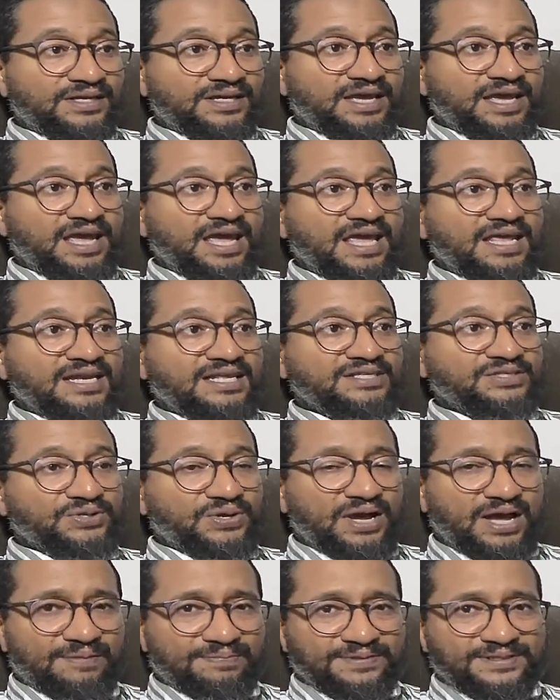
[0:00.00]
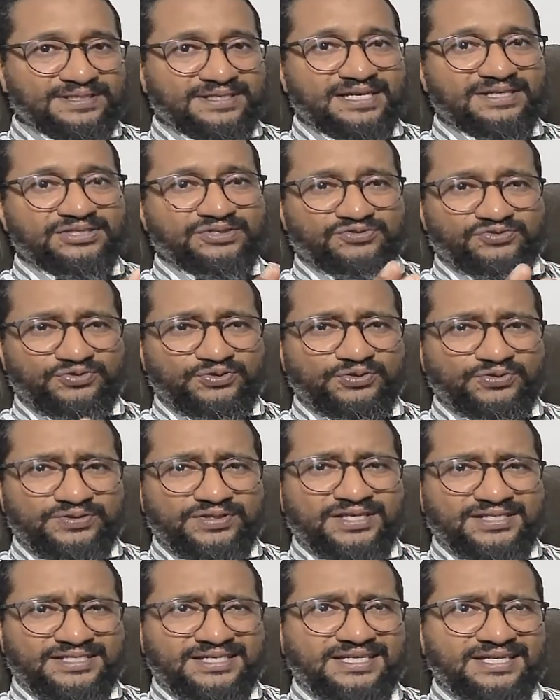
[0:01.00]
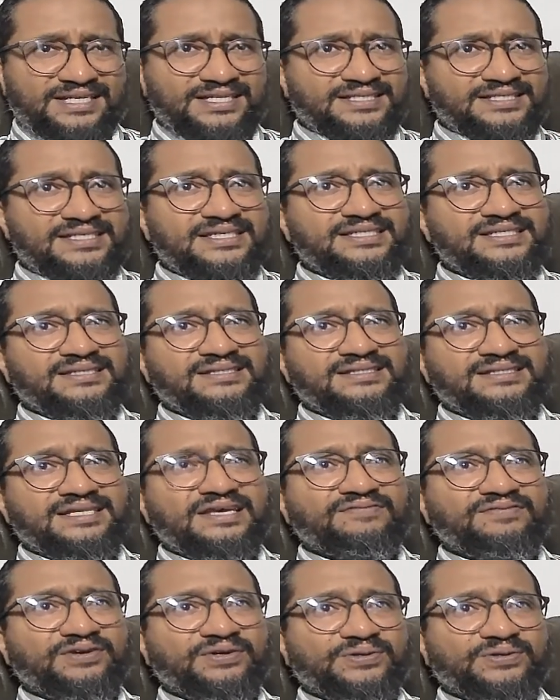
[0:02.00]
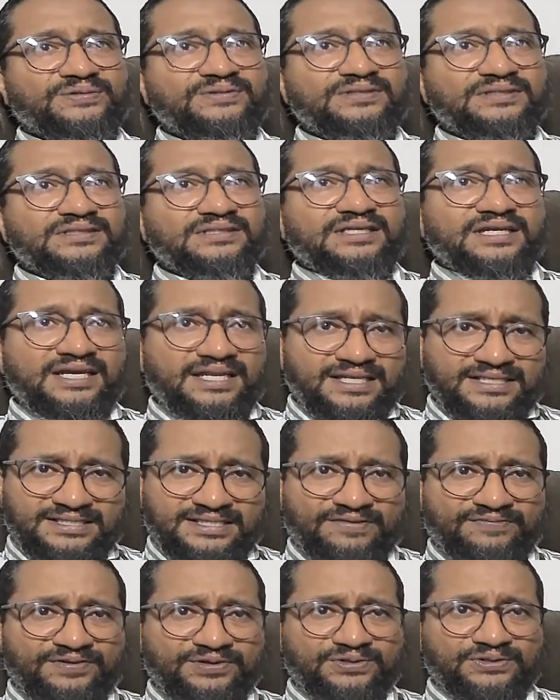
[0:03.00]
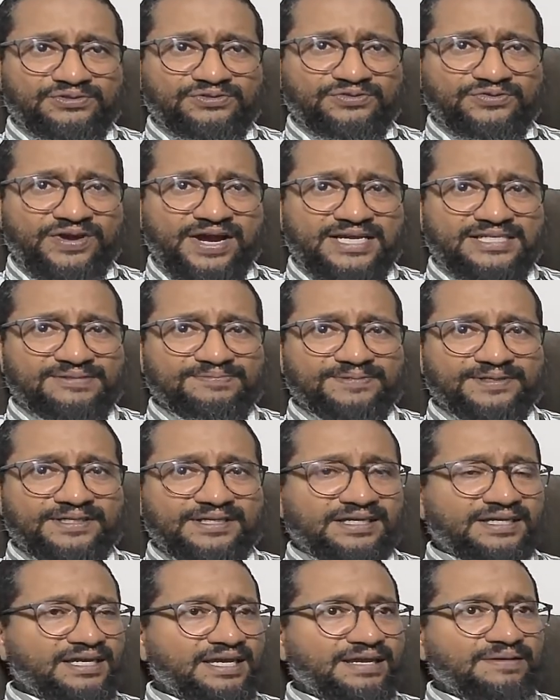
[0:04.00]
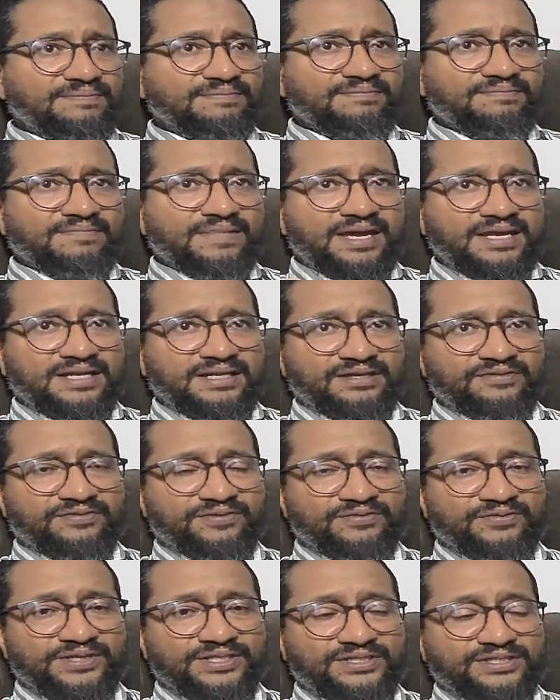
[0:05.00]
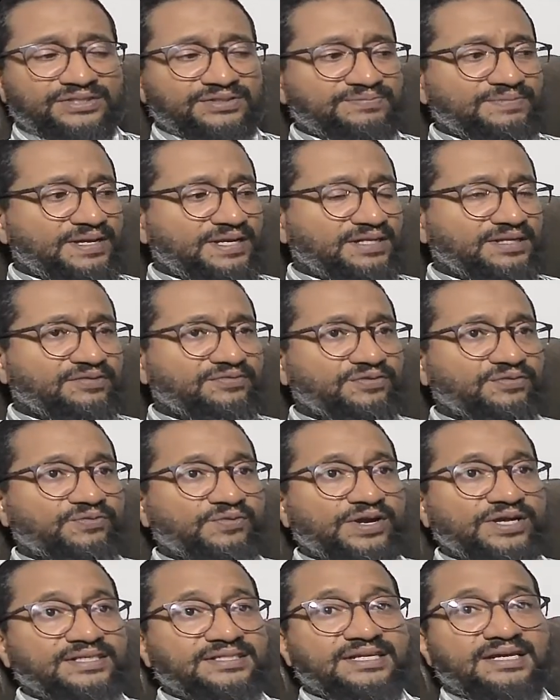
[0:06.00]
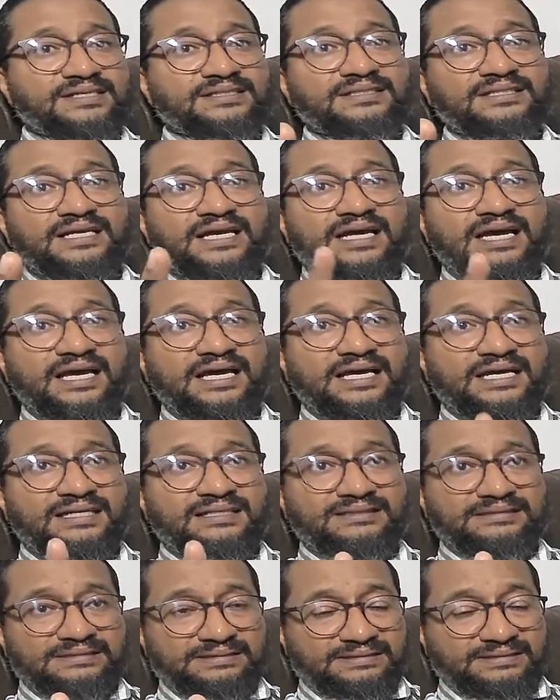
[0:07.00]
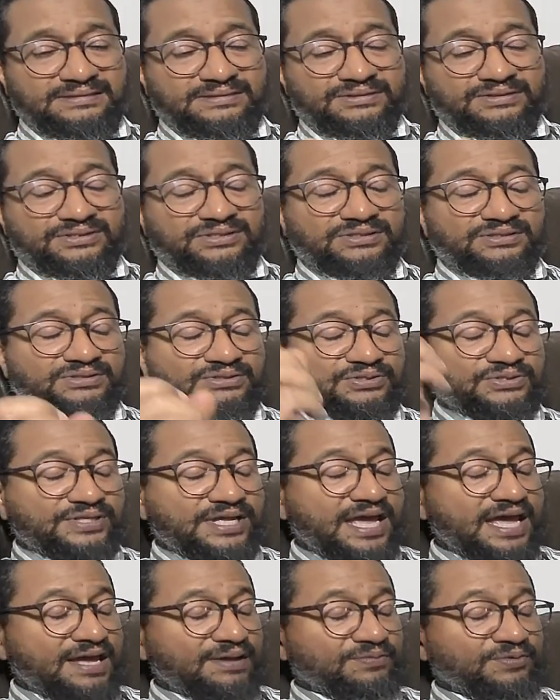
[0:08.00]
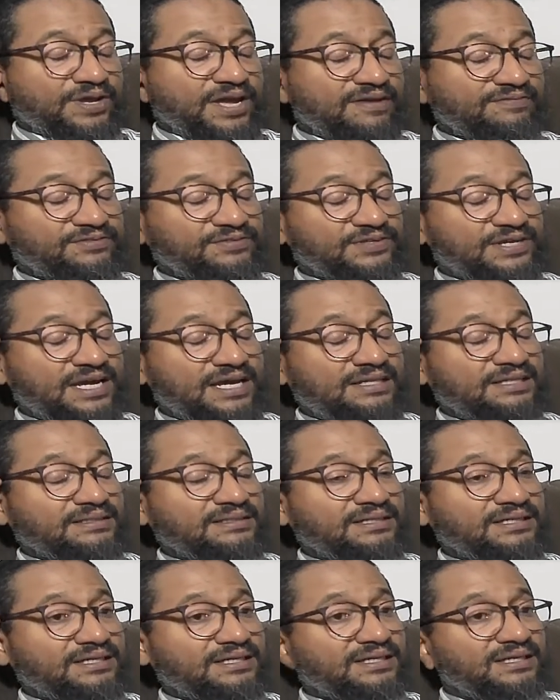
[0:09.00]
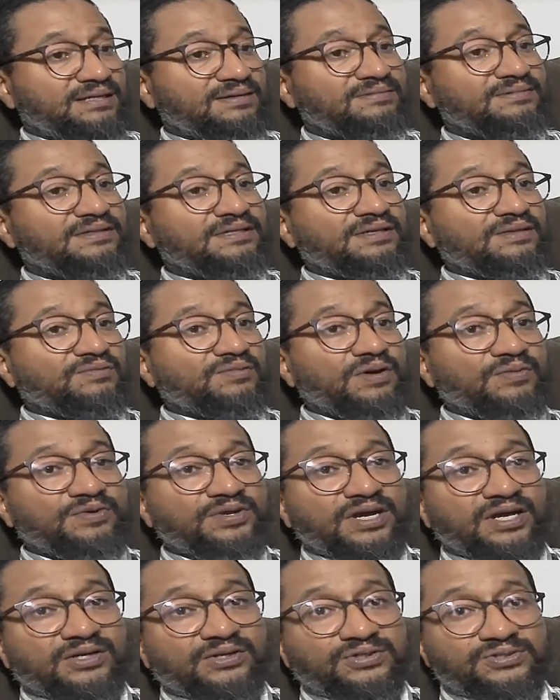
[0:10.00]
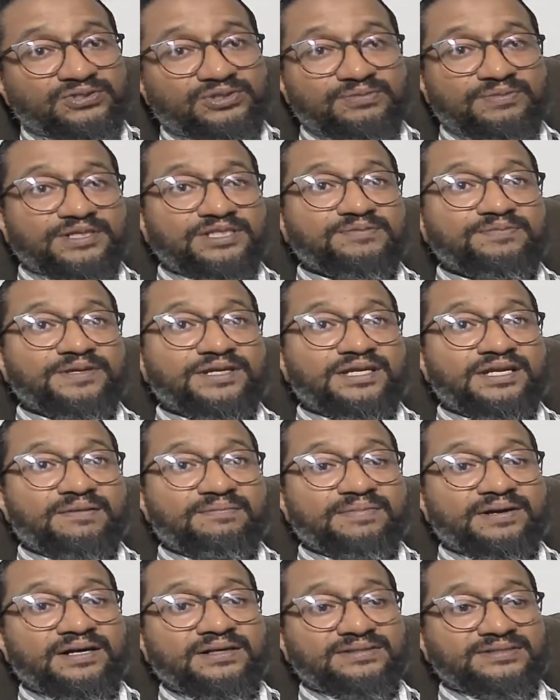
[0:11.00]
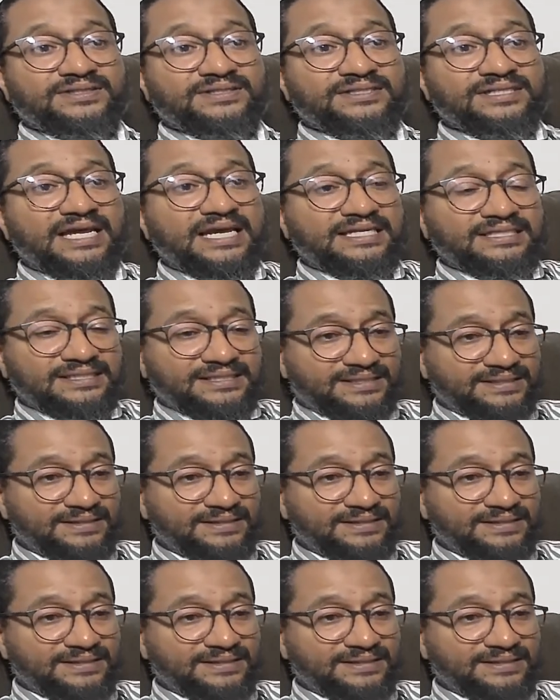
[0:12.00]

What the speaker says: And it so happens that the truth, as it is difficult. It is difficult to grasp in many different reasons, many different ways. And to that, we have to add what we are going to be speaking about tonight.